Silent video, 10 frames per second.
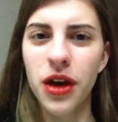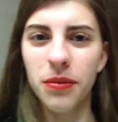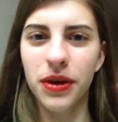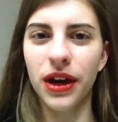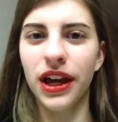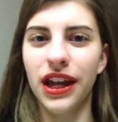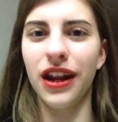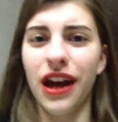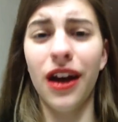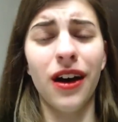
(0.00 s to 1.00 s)
But
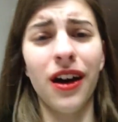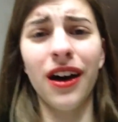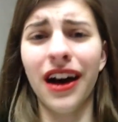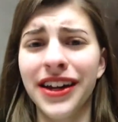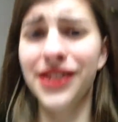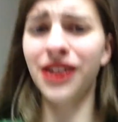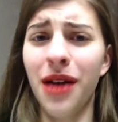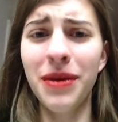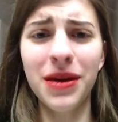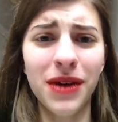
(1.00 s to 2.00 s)
I did
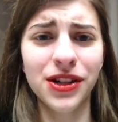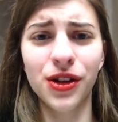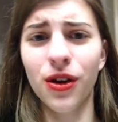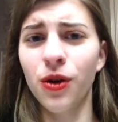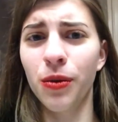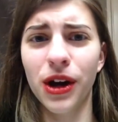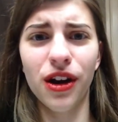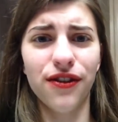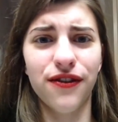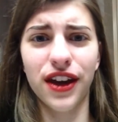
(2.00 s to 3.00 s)
not make my
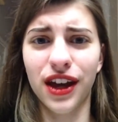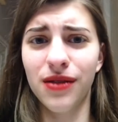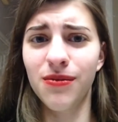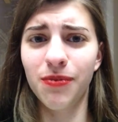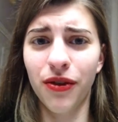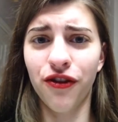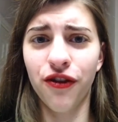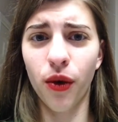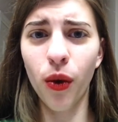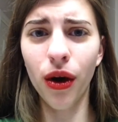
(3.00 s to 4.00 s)
Charcoalberry fin
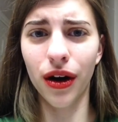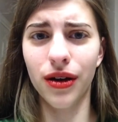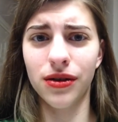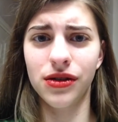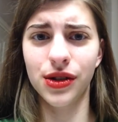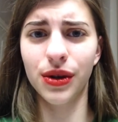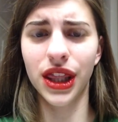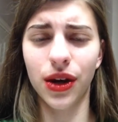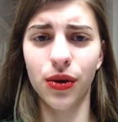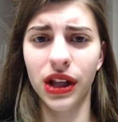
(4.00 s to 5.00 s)
before doing
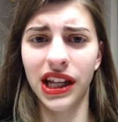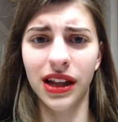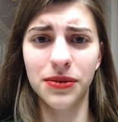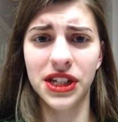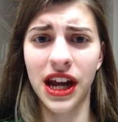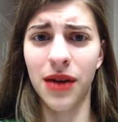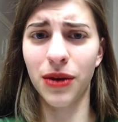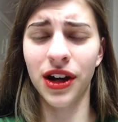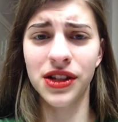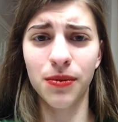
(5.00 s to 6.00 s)
the Kool-Aid lip stain,
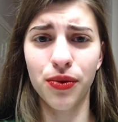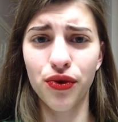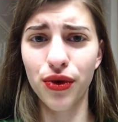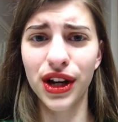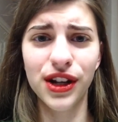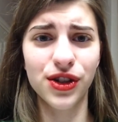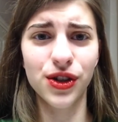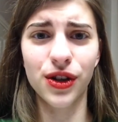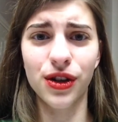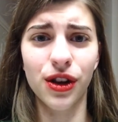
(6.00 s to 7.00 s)
because I'm pretty
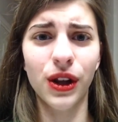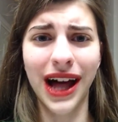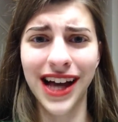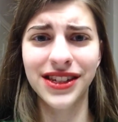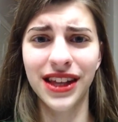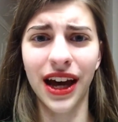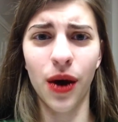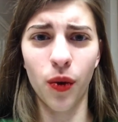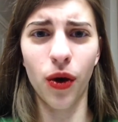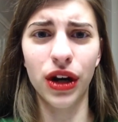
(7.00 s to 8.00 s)
sure the last thing I
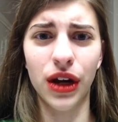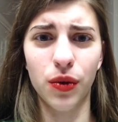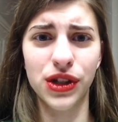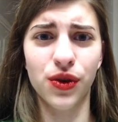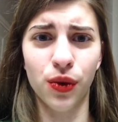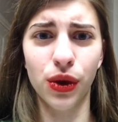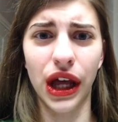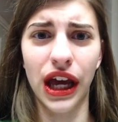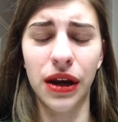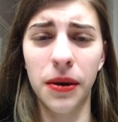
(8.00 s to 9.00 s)
wanted was
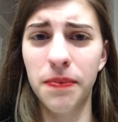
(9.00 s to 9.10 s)
Kool-Aid.